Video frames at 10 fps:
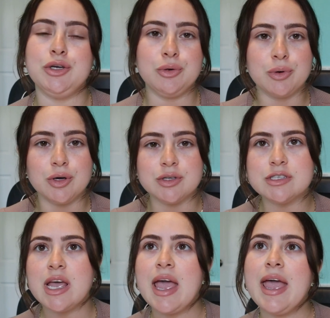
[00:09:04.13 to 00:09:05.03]
UWorld.
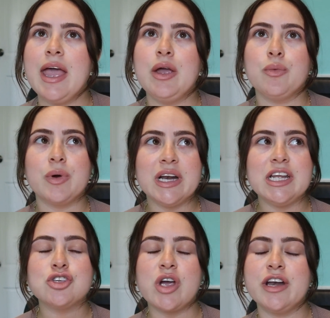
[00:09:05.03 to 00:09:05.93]

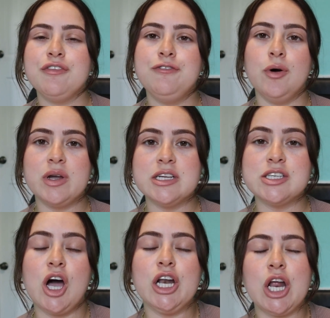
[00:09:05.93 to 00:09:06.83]
Really try to focus
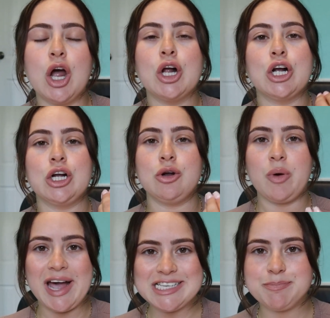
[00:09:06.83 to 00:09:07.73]
on
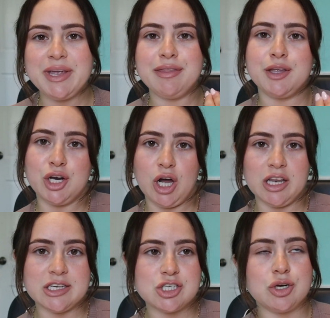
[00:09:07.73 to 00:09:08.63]
grasping the
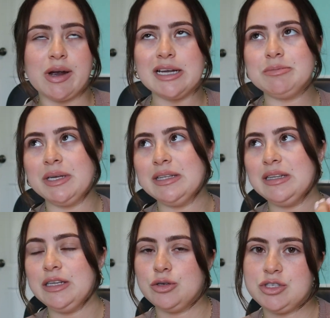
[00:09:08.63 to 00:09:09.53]
knowledge, grasping the
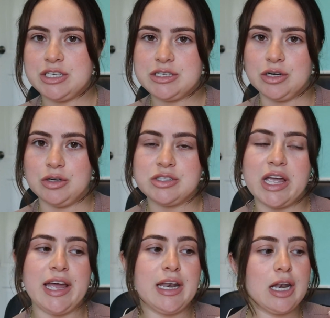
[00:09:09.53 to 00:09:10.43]
little details,
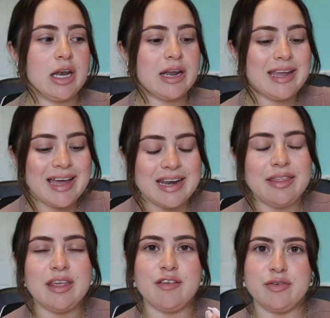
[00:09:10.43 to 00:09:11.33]
and getting
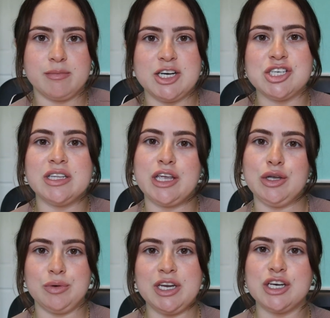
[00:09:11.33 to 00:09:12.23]
the information that
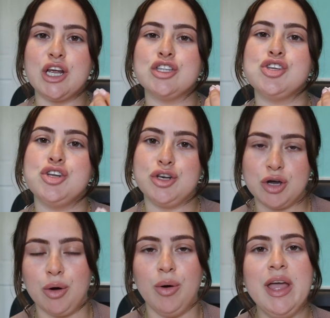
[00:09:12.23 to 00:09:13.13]
you need to
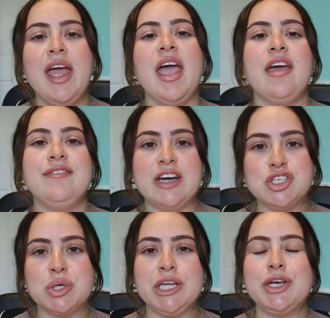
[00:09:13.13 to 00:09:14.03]
know.
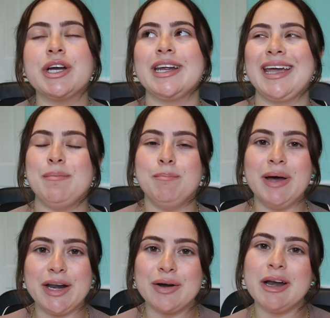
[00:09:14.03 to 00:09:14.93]
Eventually, you're going to get
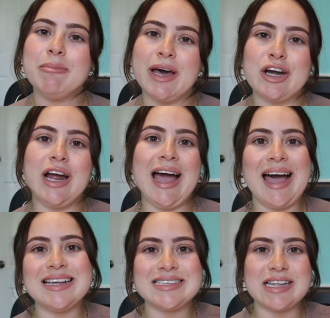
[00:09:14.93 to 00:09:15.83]
better and better
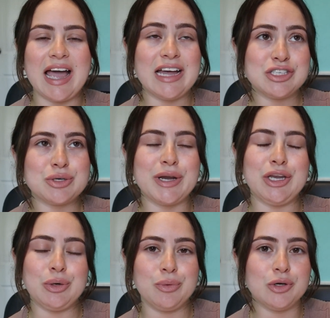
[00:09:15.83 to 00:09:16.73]
at answering
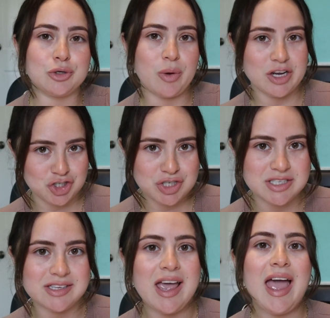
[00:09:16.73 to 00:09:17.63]
UWorld
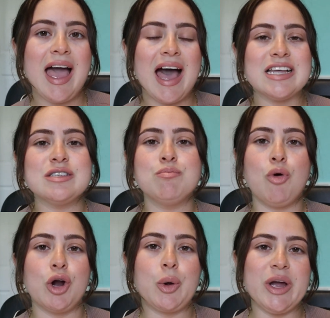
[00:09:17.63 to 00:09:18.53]
questions as
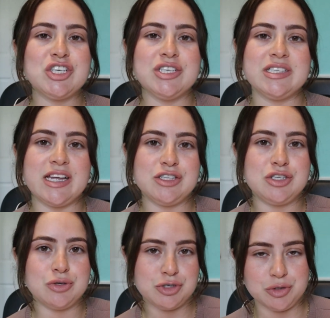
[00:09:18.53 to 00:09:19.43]
more questions as
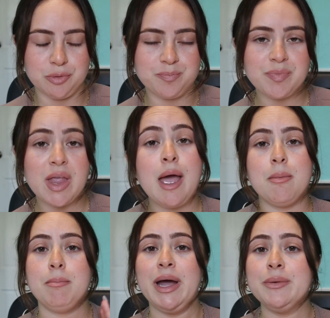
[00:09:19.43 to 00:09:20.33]
you do.
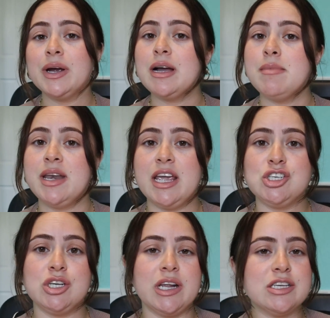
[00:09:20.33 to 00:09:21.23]
My
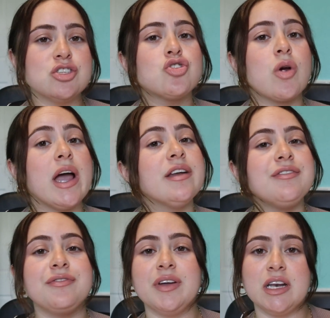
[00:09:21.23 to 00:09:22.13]
recommendation is try to
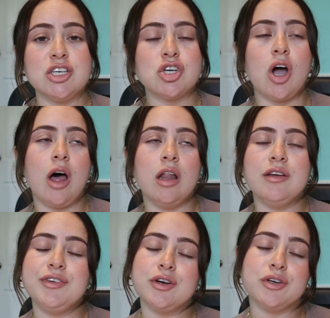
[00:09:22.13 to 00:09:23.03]
finish all
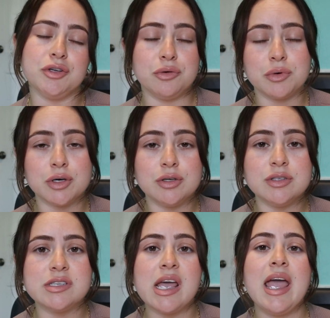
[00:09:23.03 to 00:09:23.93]
of your
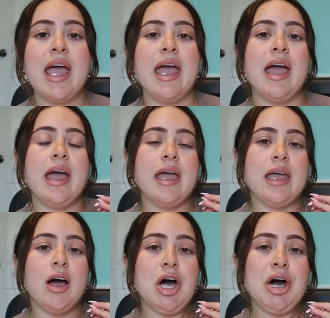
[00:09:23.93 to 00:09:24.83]
UWorlds
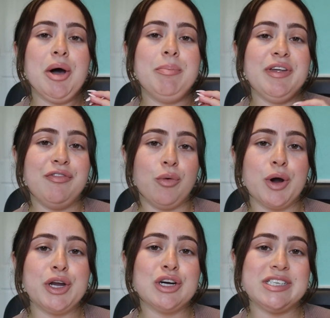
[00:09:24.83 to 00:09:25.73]
before
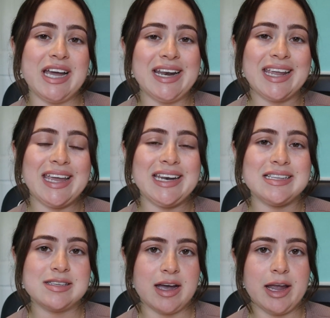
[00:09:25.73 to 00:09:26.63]
your
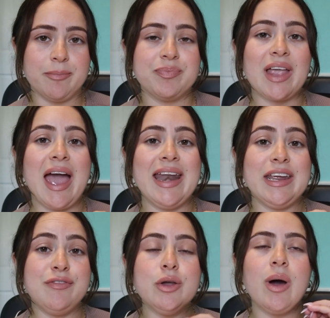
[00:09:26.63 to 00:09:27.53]
dedicated time. And
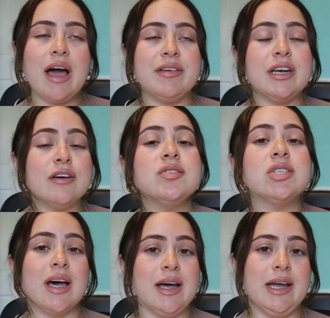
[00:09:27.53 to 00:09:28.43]
if you have enough
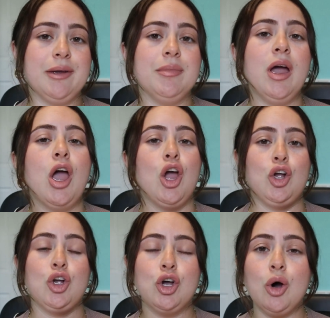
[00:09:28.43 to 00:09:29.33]
time,
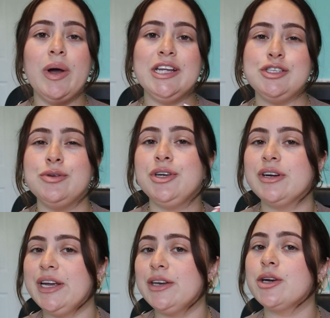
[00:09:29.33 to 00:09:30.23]
go and do your
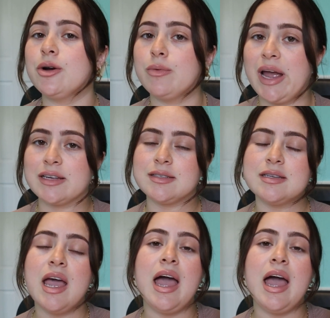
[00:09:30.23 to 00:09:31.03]
incorrects.